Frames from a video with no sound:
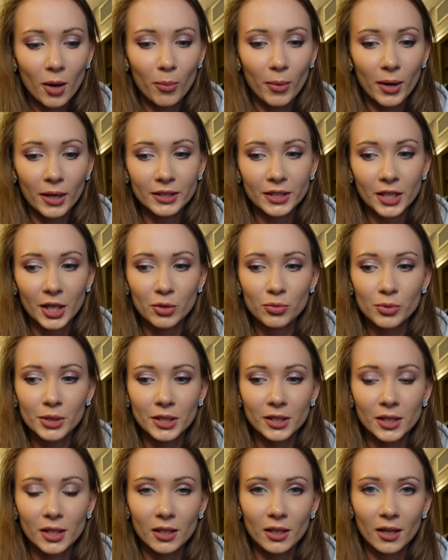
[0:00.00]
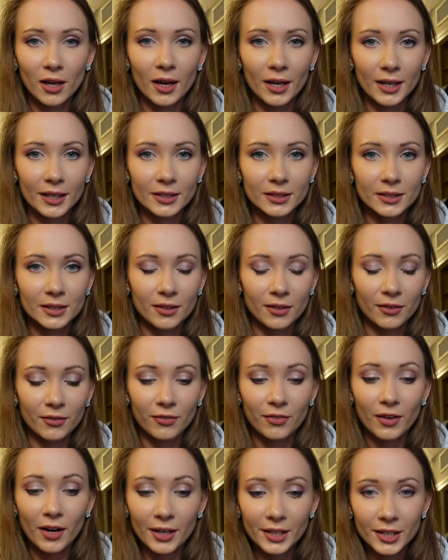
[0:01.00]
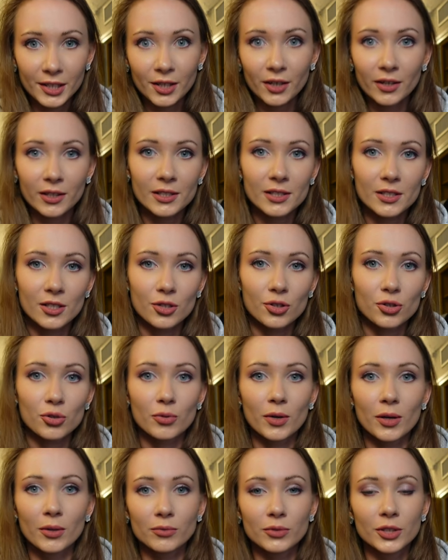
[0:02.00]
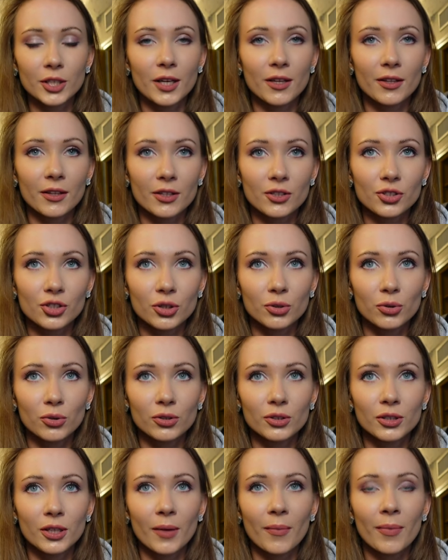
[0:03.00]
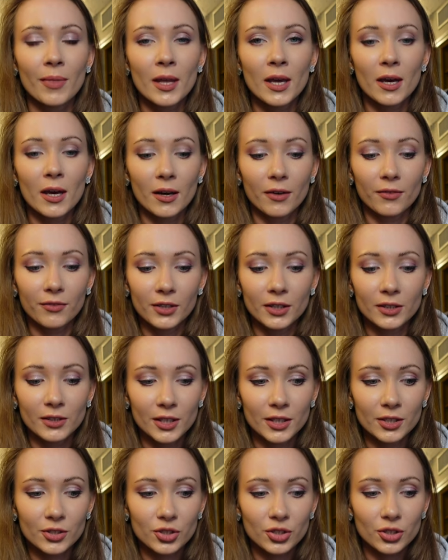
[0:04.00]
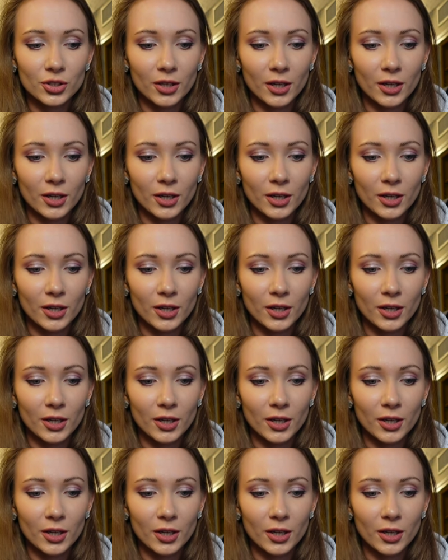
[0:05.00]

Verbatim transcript: but I really liked uh, the vineyards surrounding the Gigondas village.